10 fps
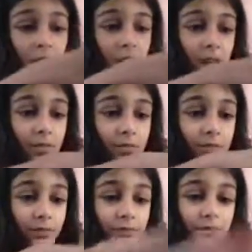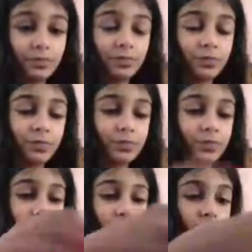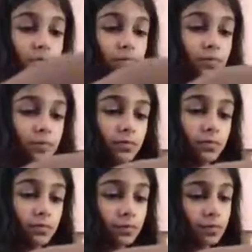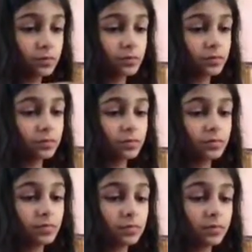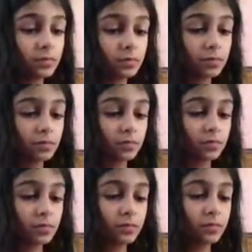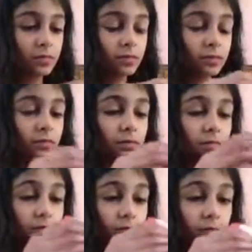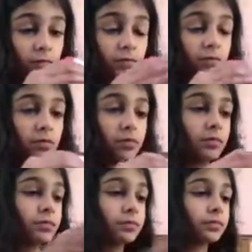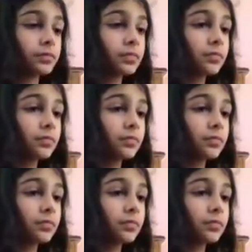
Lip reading: [no speech]